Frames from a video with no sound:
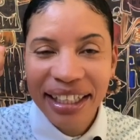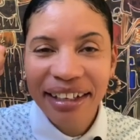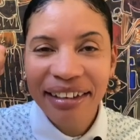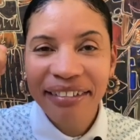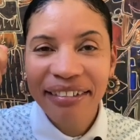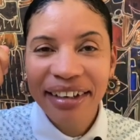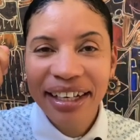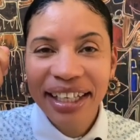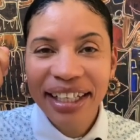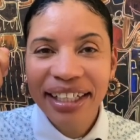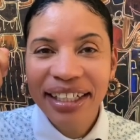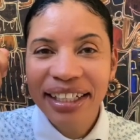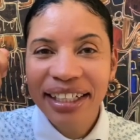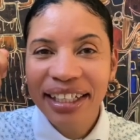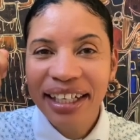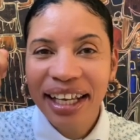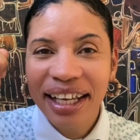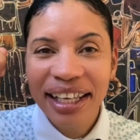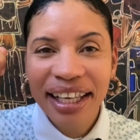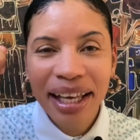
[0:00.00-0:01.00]
right?
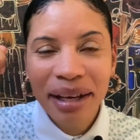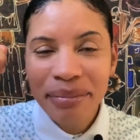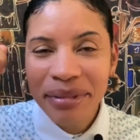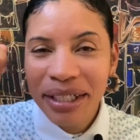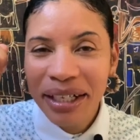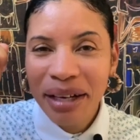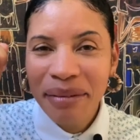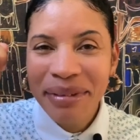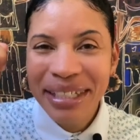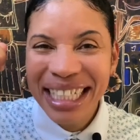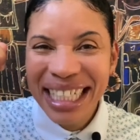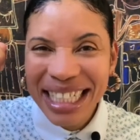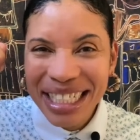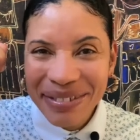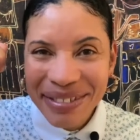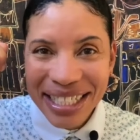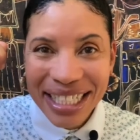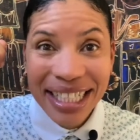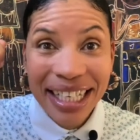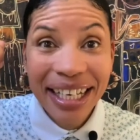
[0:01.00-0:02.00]
I kept it on my desk,
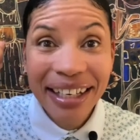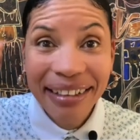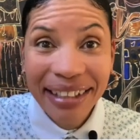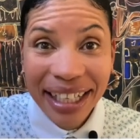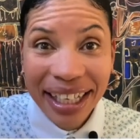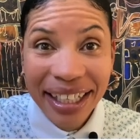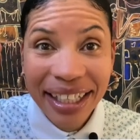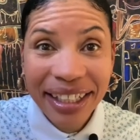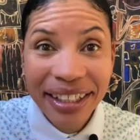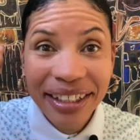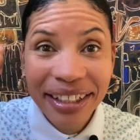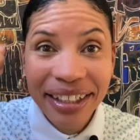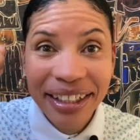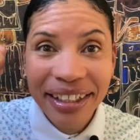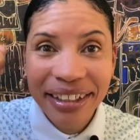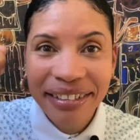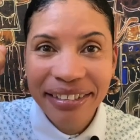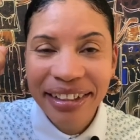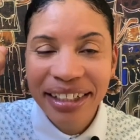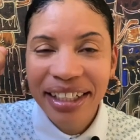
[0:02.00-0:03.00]
was staring at it, you
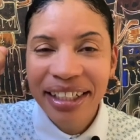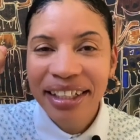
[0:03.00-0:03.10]
know,